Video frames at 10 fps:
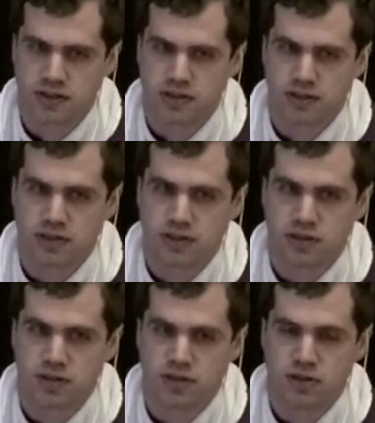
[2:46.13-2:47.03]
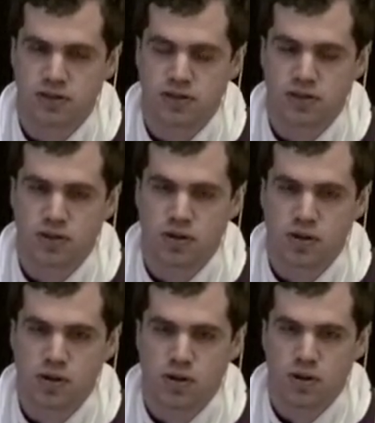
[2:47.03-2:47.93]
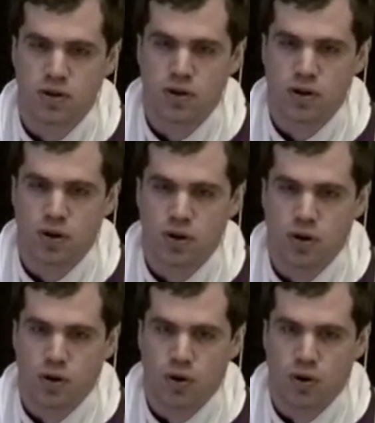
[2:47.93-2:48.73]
(silence)